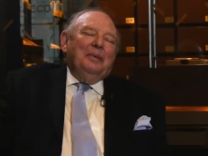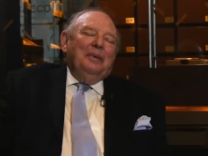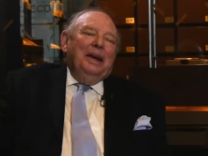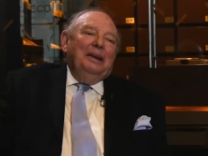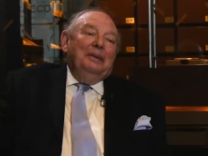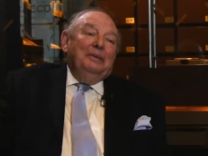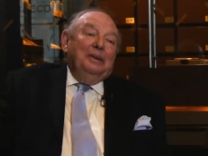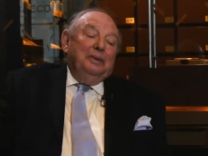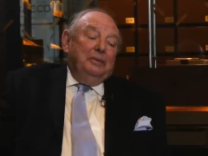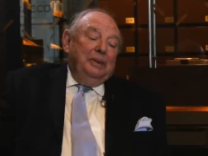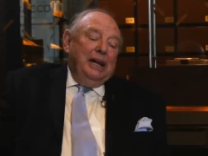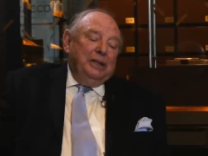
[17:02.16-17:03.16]
they,
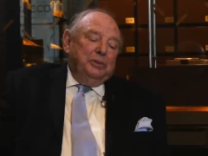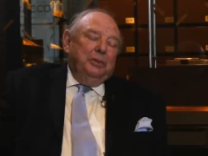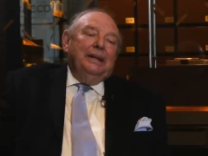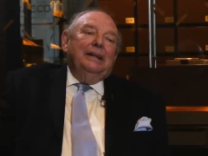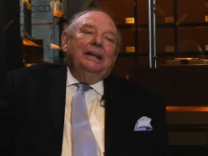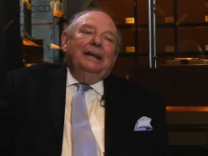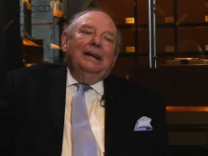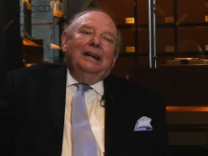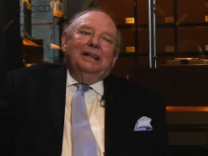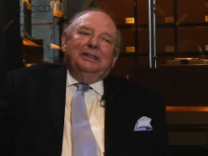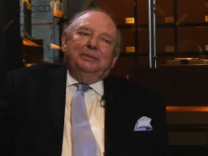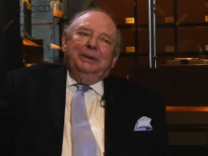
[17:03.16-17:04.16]
that's when they
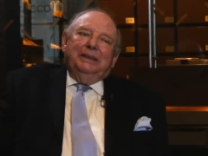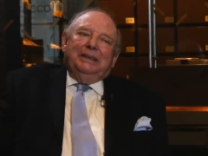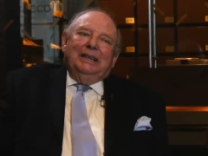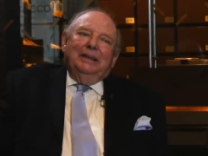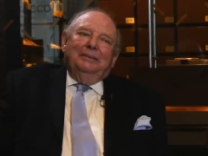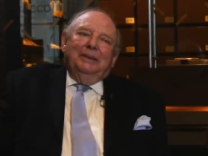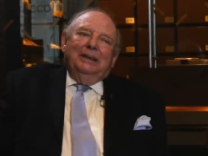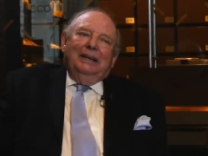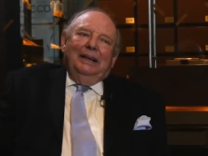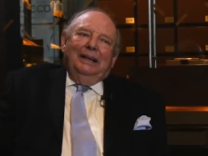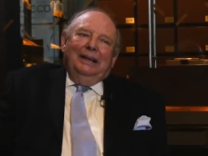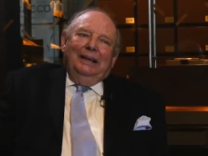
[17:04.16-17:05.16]
asked me to come
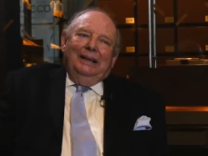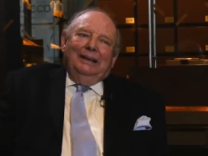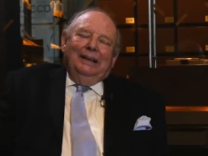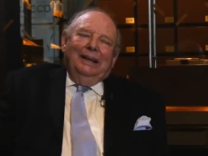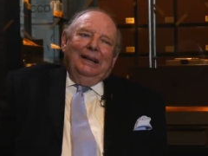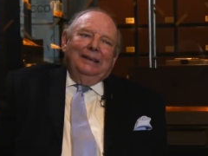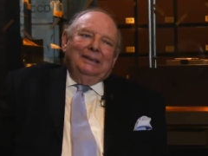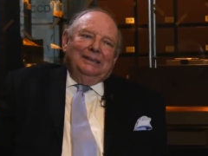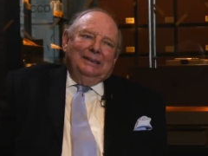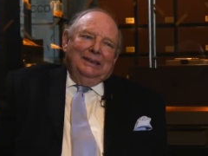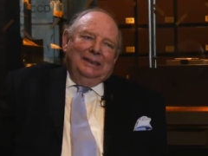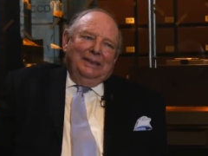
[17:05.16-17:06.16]
in
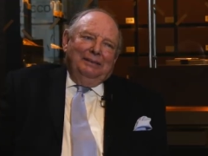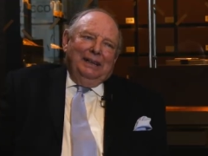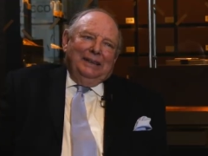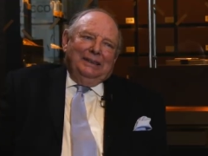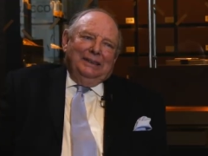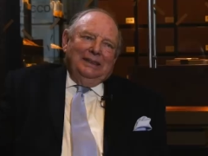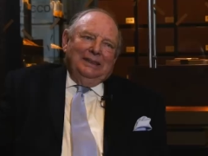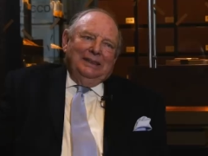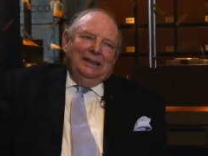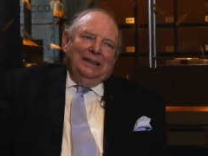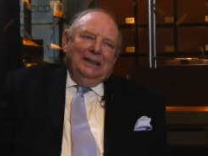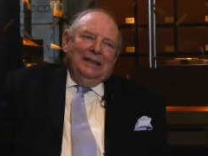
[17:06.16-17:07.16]
as a director.
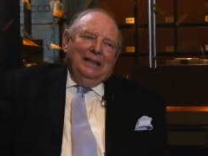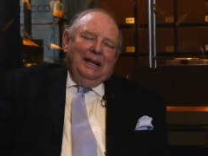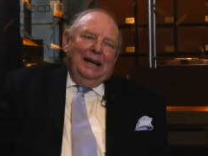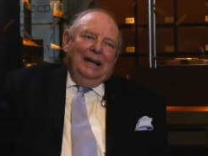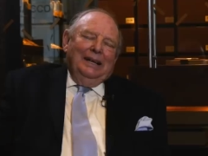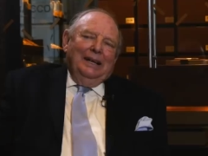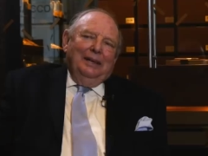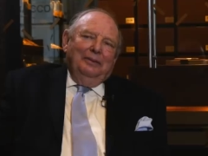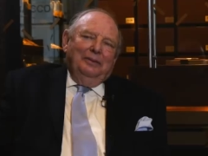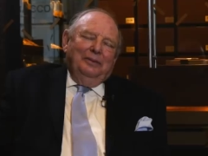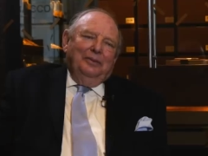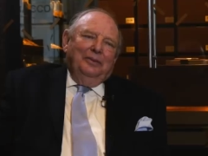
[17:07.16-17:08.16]
Right. And I
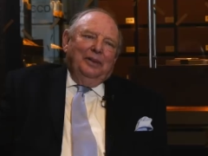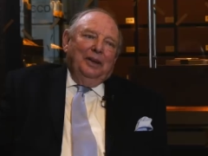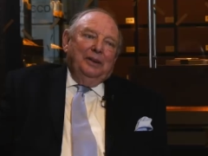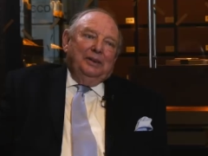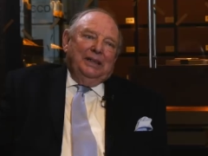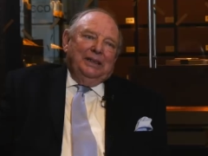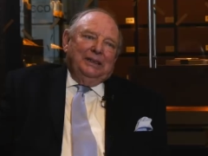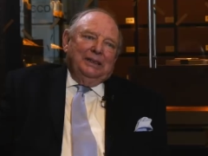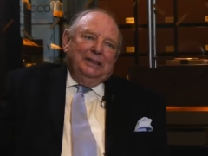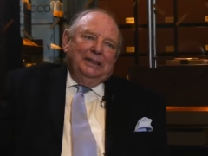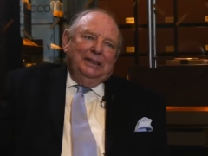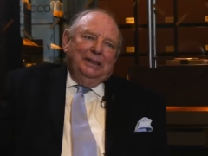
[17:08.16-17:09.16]
followed
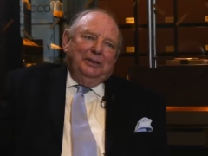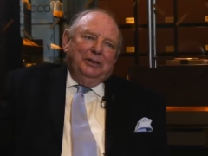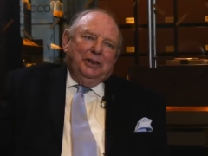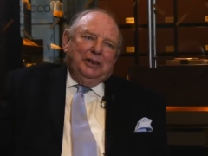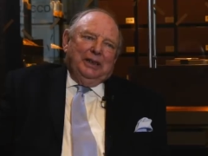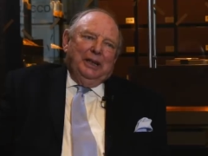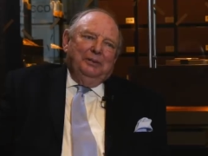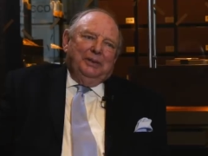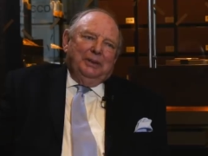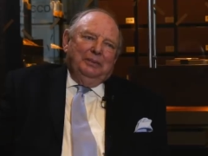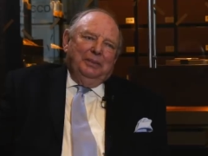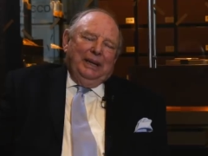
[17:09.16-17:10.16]
Cecil in his
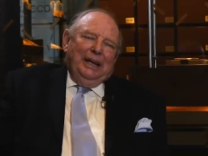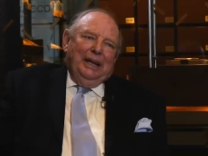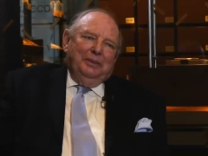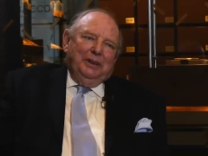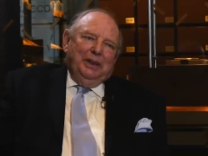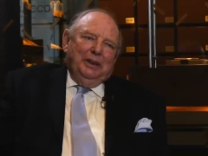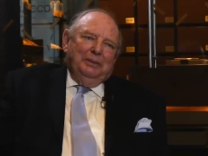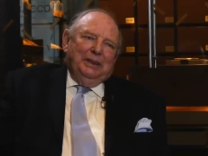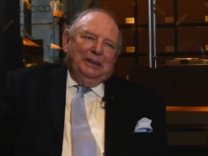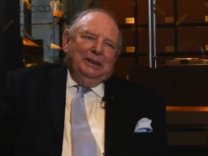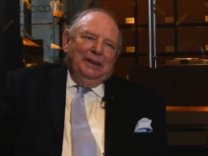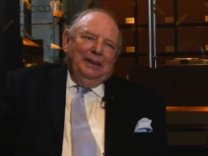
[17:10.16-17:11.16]
footsteps and became
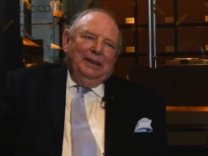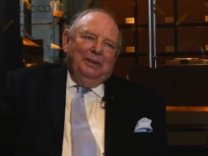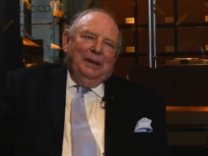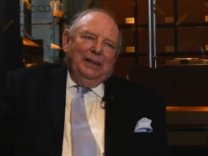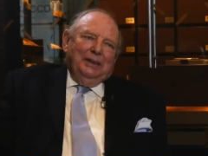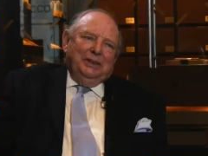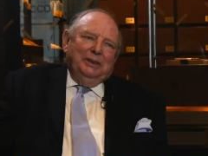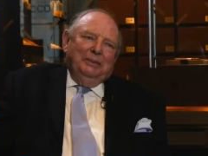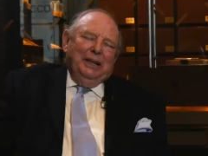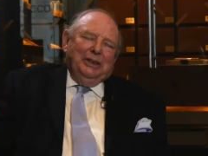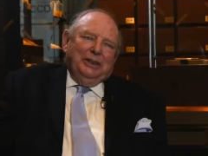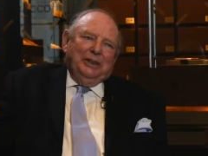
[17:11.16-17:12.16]
chairman and then managing,
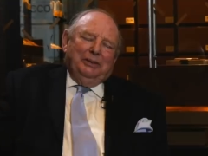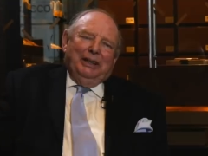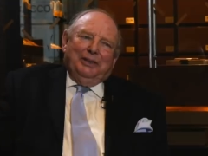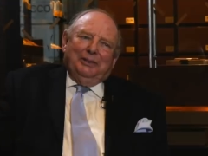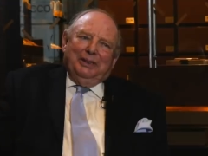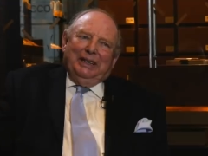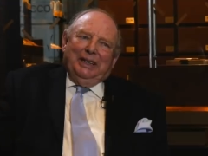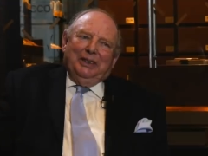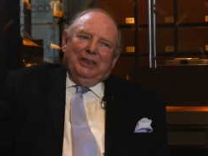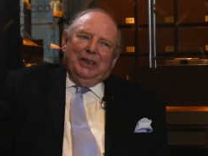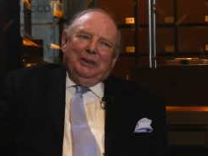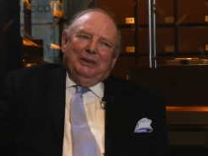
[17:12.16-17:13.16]
managing director and then
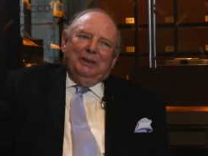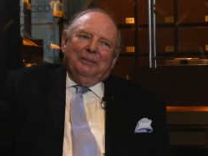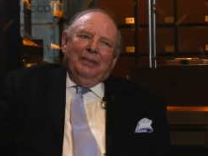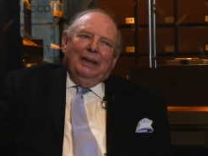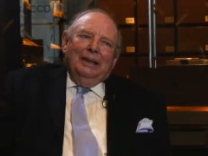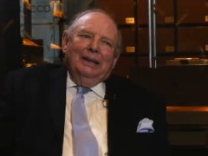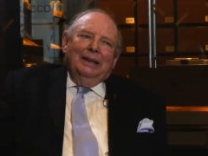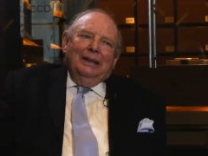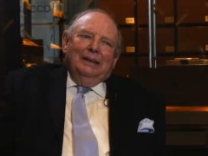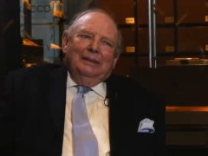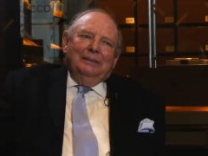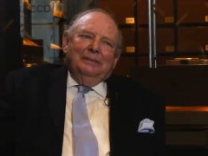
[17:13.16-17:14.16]
chairman. And you're
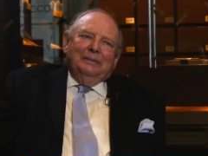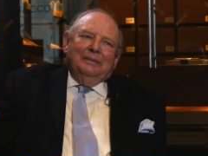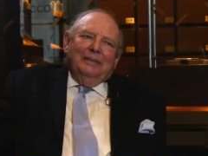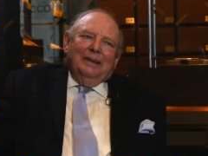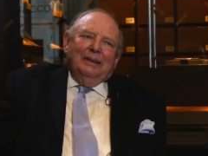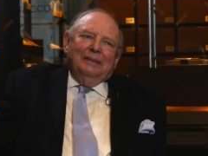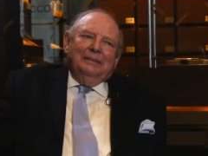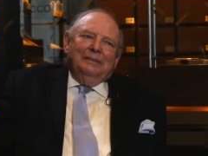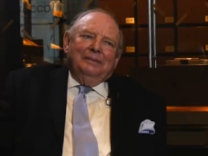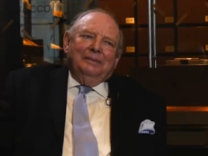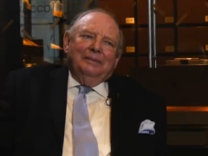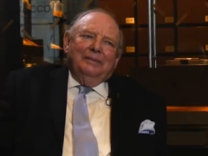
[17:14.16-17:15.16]
telling me a lovely story about